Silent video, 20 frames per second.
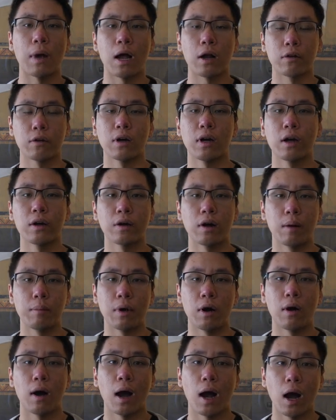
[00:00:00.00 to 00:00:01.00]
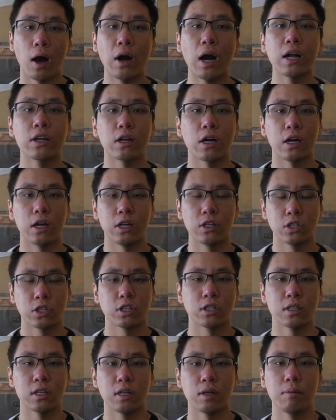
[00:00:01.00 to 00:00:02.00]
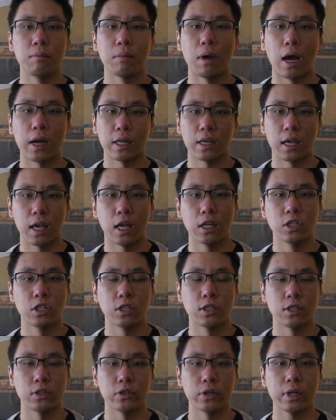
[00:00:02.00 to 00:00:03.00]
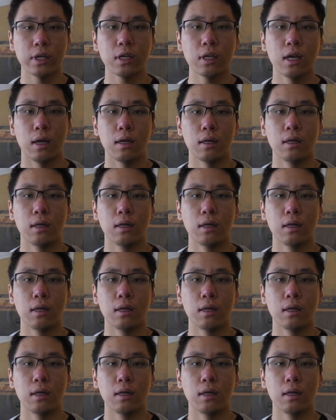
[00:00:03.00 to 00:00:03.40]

background about how I got interested in mining engineering.